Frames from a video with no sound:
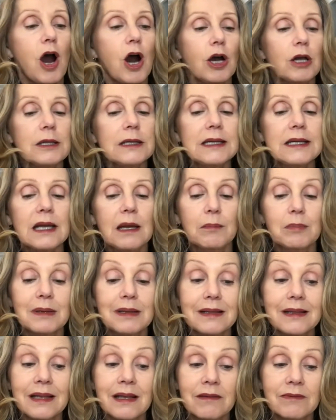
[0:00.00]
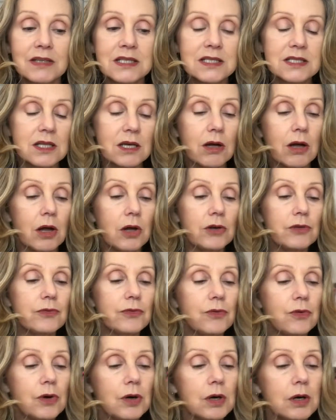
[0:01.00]
Heartland, I believe it's the called
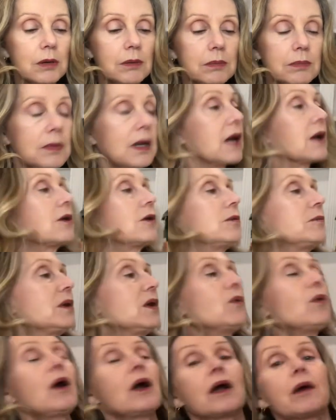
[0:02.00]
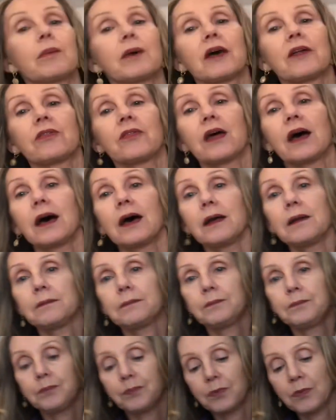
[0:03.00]
for. I could be wrong about that.
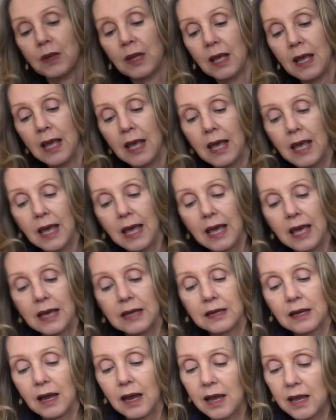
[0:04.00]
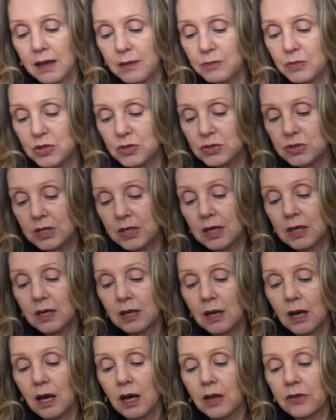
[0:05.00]
And I am
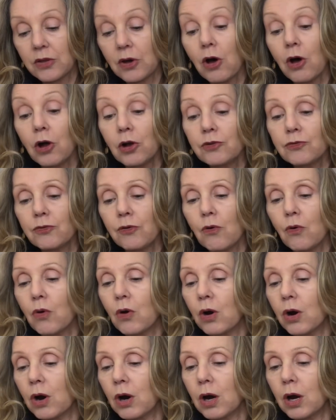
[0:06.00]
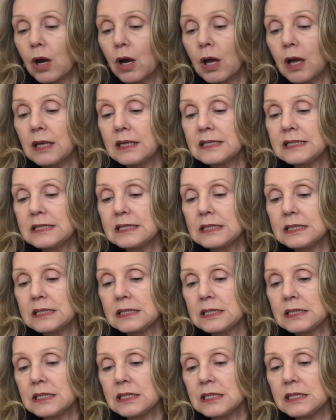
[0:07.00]
using uh, the called for
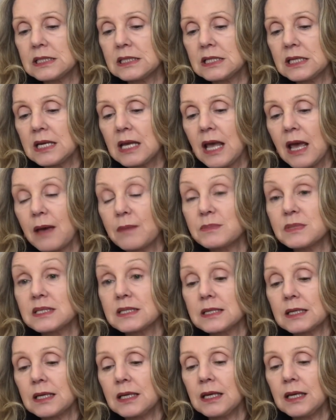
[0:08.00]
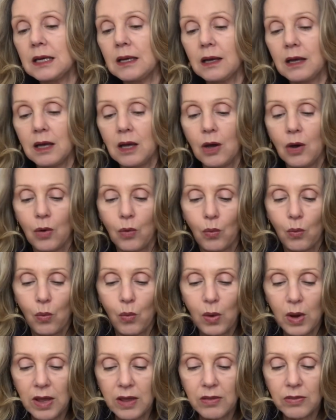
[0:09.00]
DMC
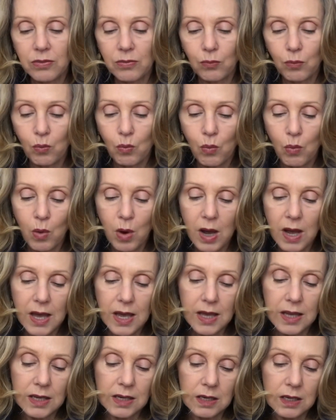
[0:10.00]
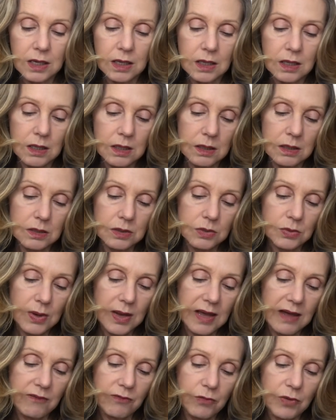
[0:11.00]
with one, do I
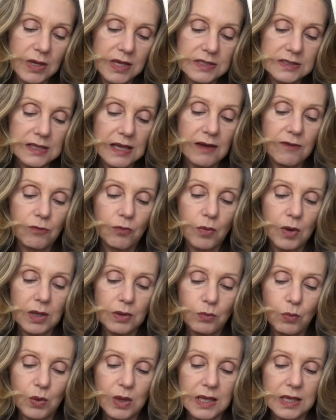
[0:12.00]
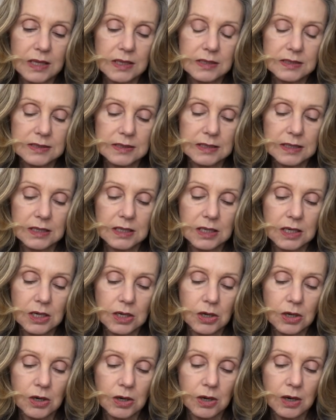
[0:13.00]
have weeks? I have one weeks in
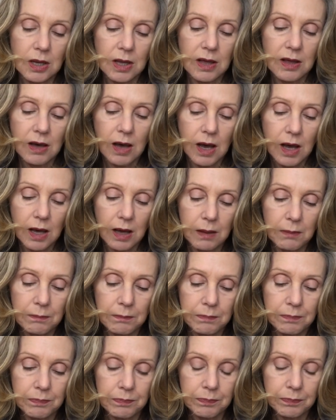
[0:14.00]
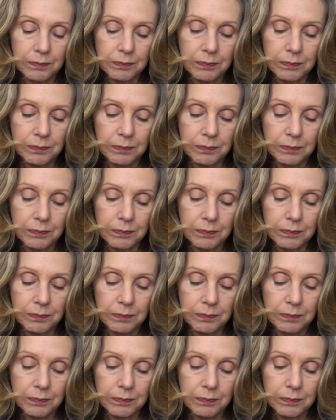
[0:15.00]
here, um,